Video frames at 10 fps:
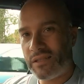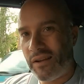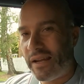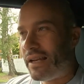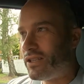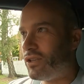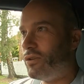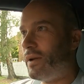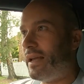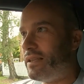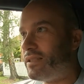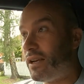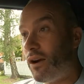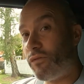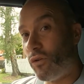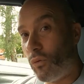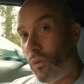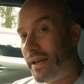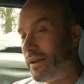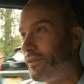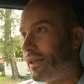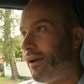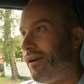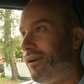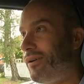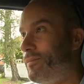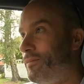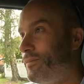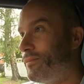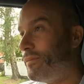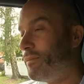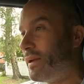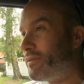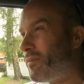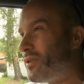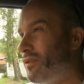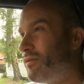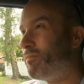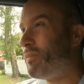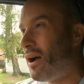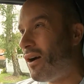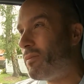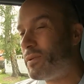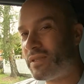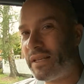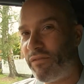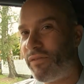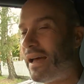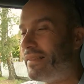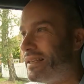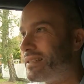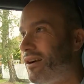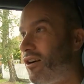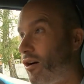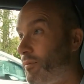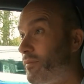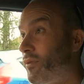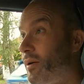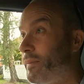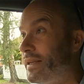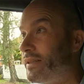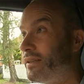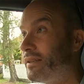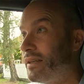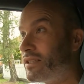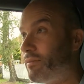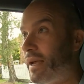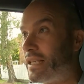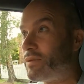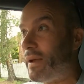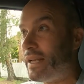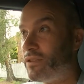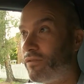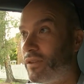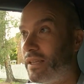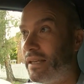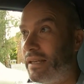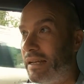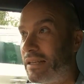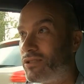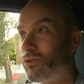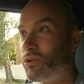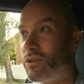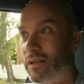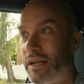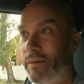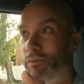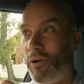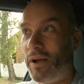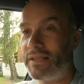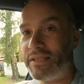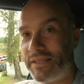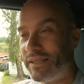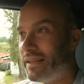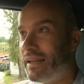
slight issue is the overall weight of the car. BMW have purposely fattened this car up, in my opinion, to make space for the extortionately priced